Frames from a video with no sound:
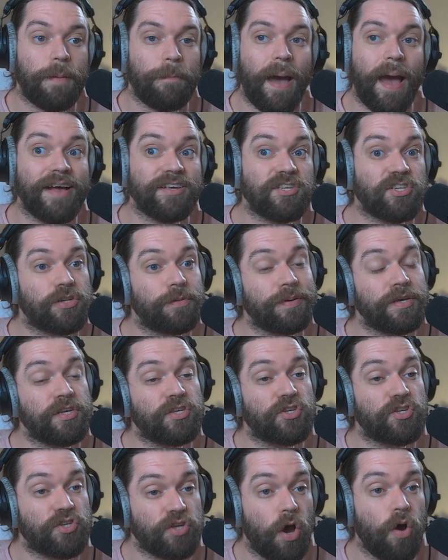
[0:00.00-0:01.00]
has to be
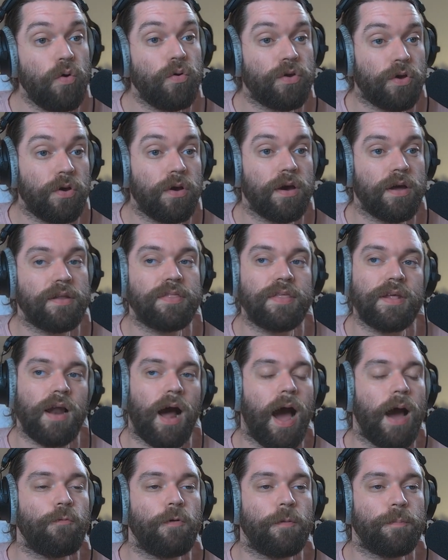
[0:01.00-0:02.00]
so good that
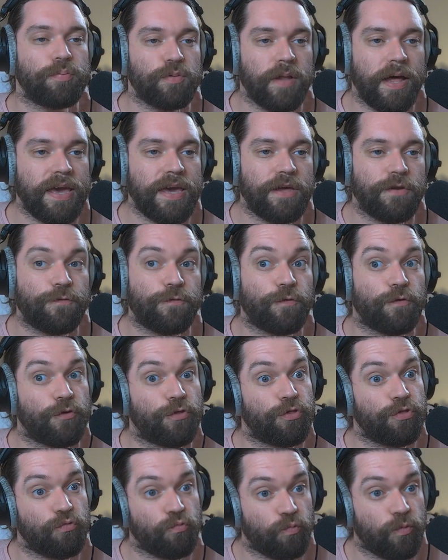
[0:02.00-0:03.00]
I will play it for
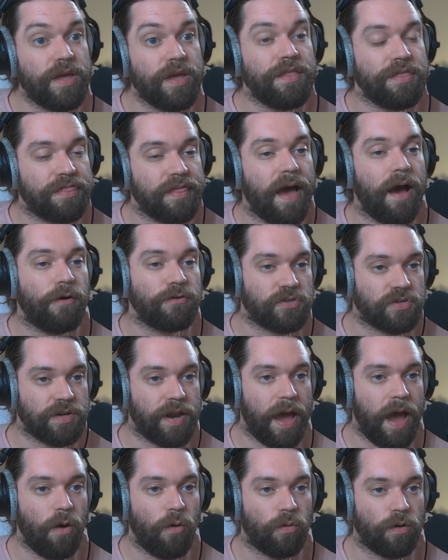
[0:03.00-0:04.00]
3,000
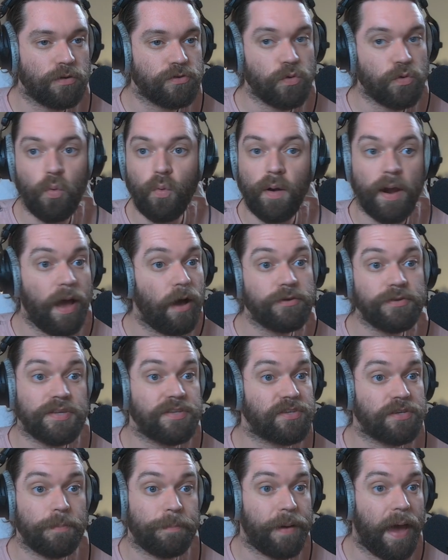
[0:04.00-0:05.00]
hours or else
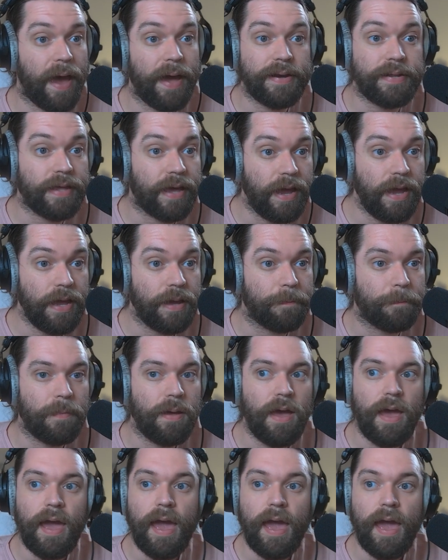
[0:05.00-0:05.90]
it's a bad game.